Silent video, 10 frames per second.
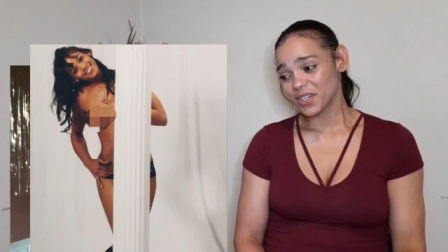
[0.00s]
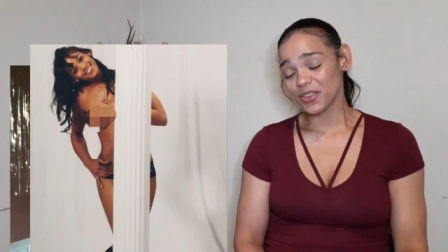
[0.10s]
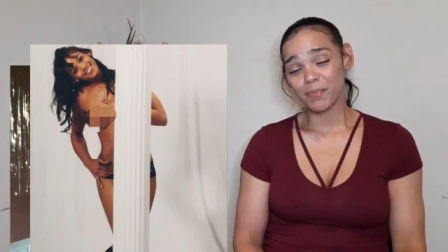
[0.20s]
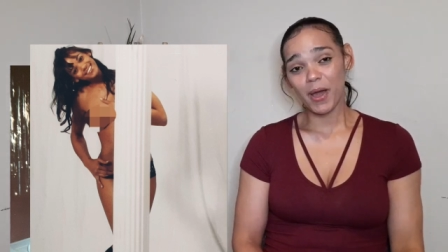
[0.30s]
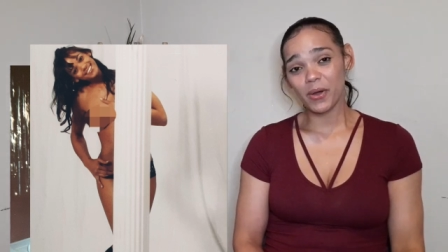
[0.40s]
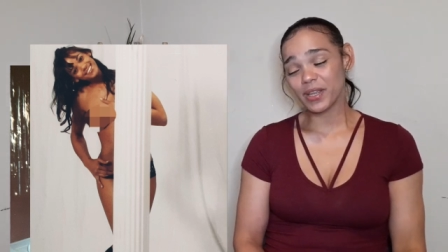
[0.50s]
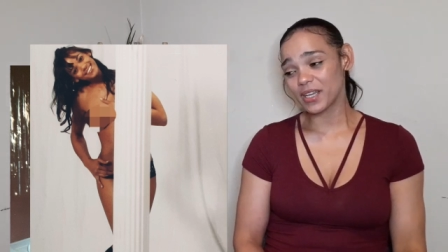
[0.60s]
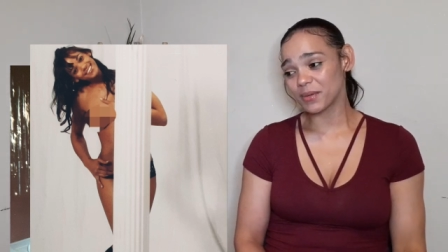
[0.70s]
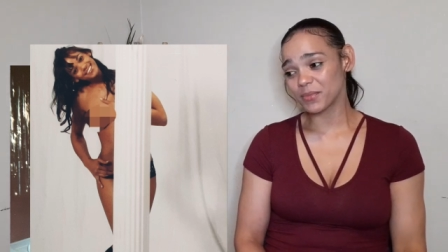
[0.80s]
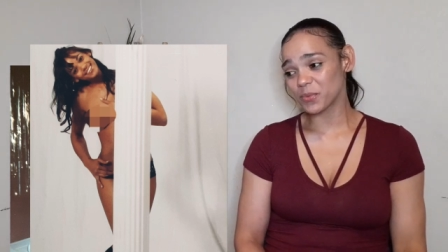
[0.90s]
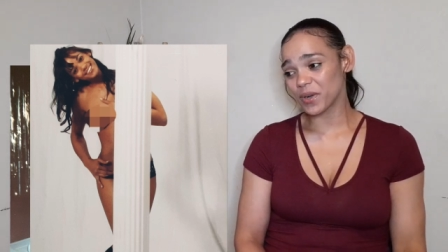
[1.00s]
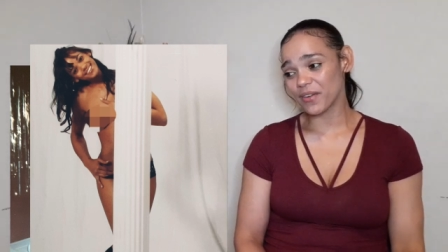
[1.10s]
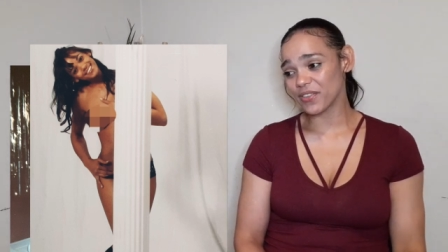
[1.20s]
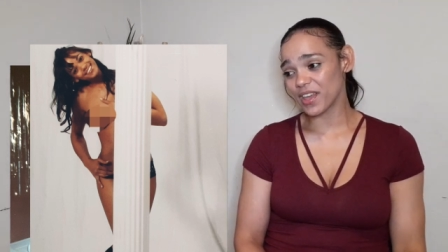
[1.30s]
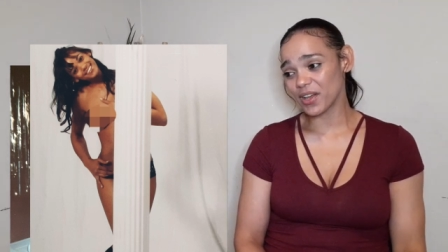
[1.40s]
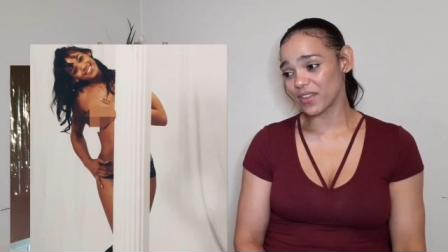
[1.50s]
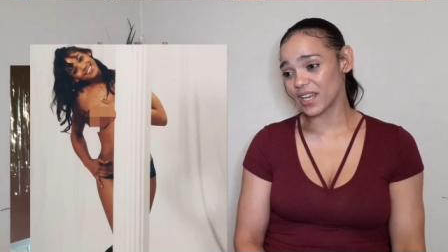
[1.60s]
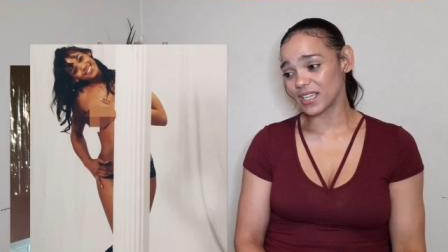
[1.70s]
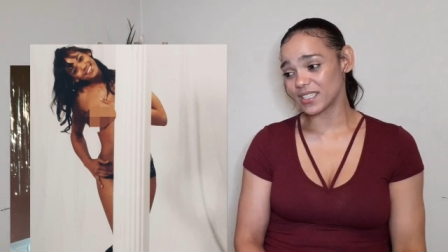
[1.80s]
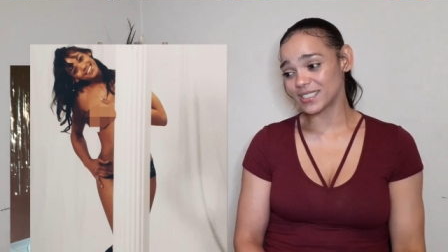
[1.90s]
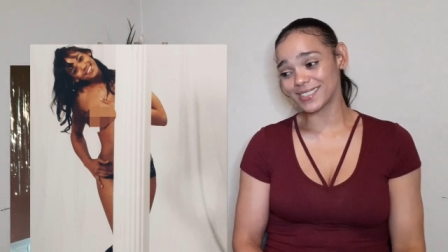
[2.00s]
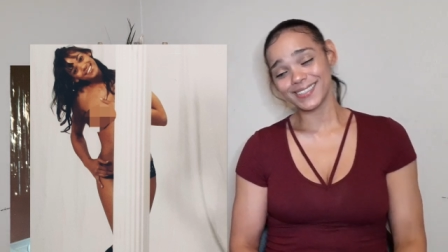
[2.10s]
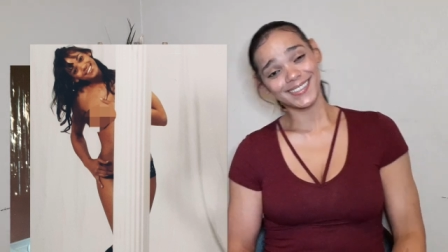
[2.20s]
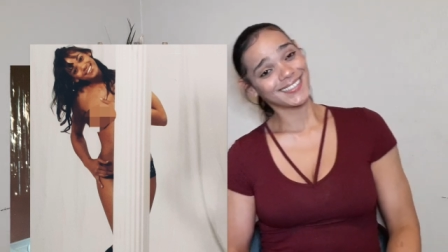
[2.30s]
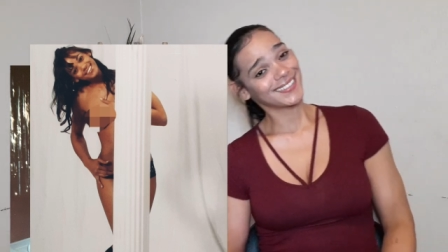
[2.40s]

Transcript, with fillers: or the podium or whatever the hell that is. Just,